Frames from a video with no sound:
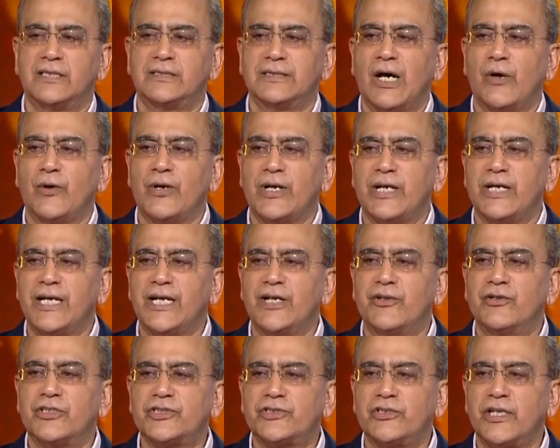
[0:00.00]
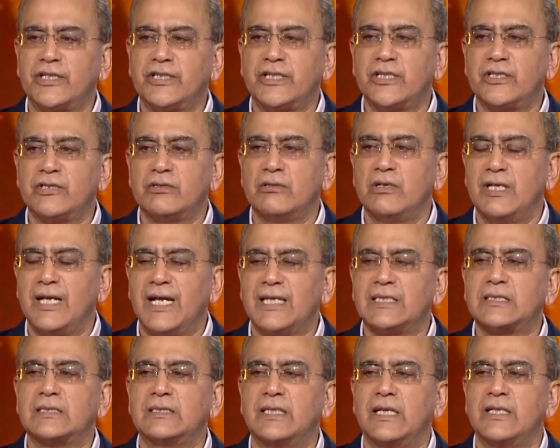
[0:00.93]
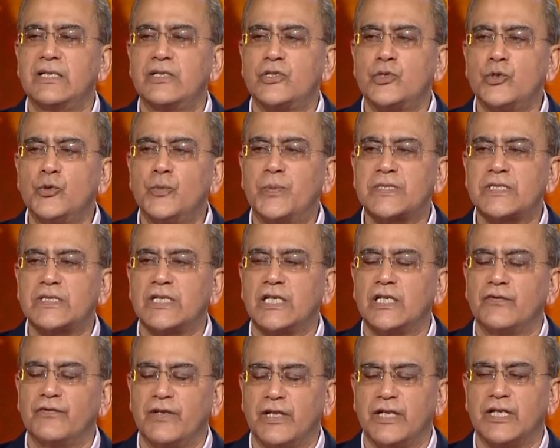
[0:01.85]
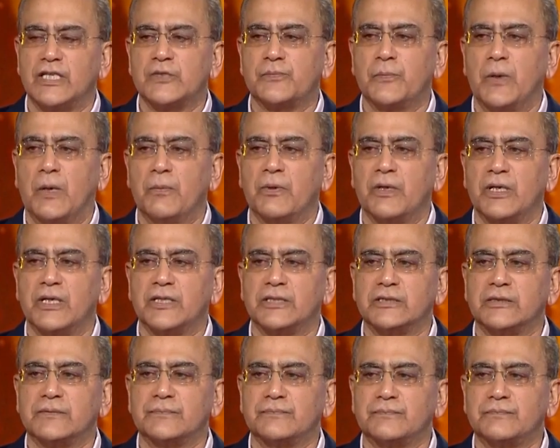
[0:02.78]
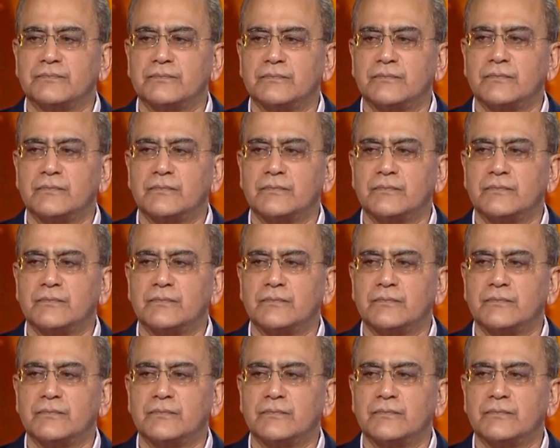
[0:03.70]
It is now indeed restricted to less than 2% of India's population.